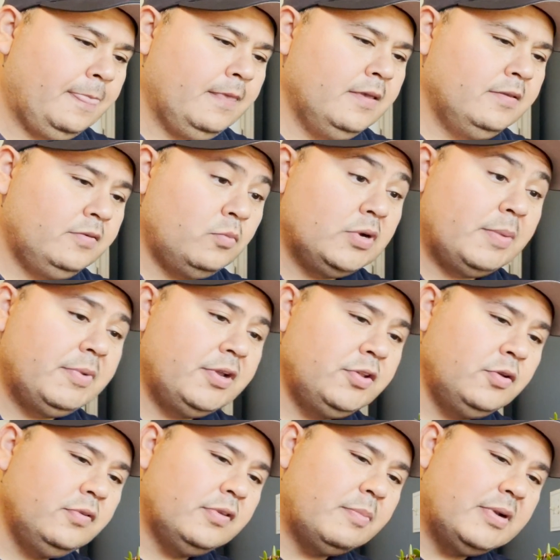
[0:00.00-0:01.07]
So what I'm going to
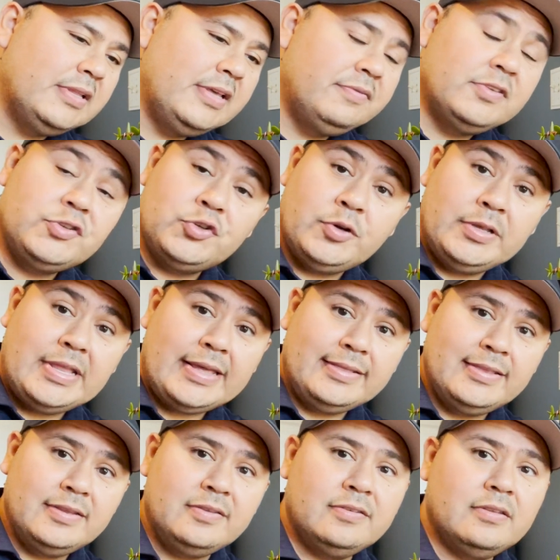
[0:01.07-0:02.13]
do is I'm going to leave this tree like
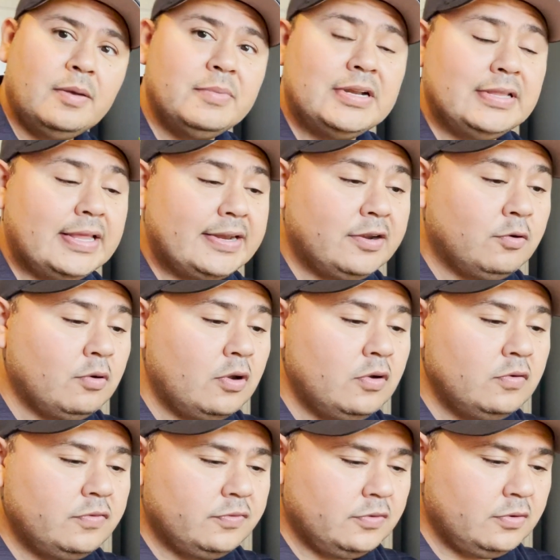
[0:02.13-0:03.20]
this. I'm going to let it grow
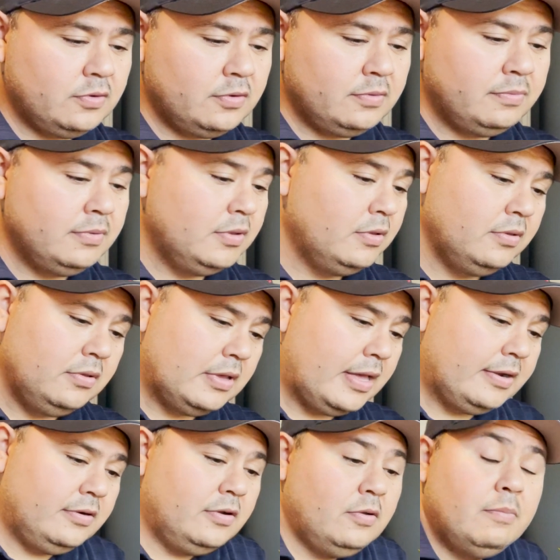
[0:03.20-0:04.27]
for, I
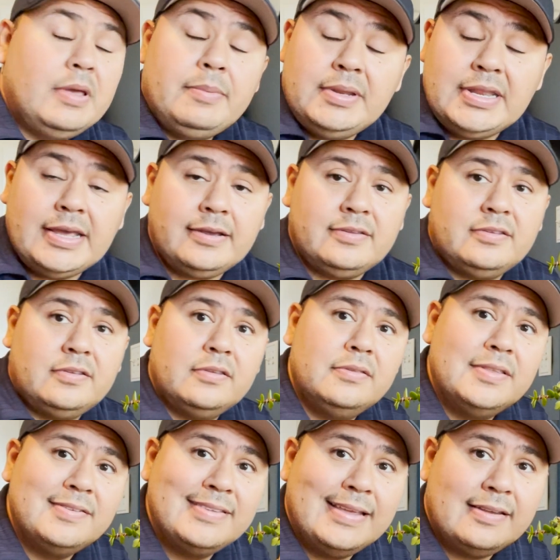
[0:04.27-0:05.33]
don't know, maybe
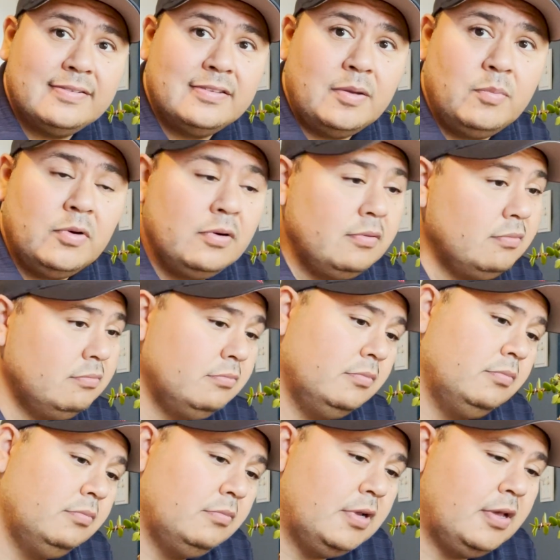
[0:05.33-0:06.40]
this next summer,
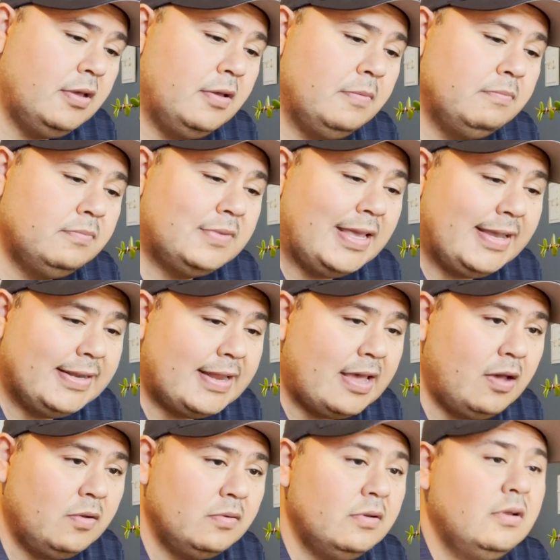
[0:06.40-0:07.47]
take it
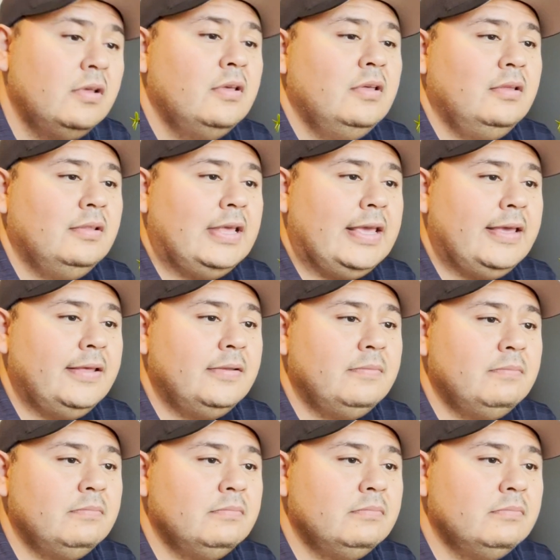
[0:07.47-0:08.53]
out
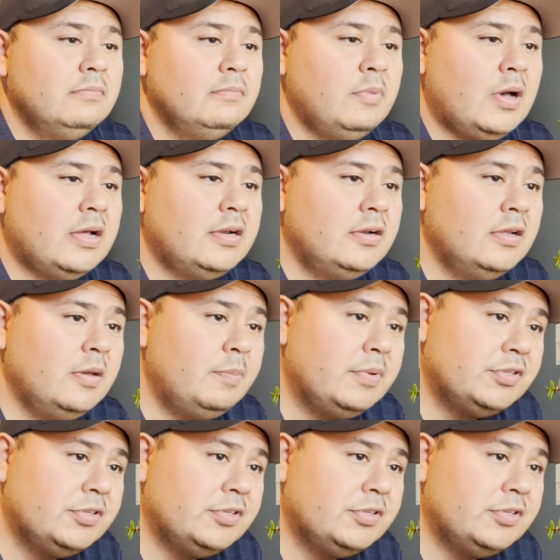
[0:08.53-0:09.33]
and pot it up.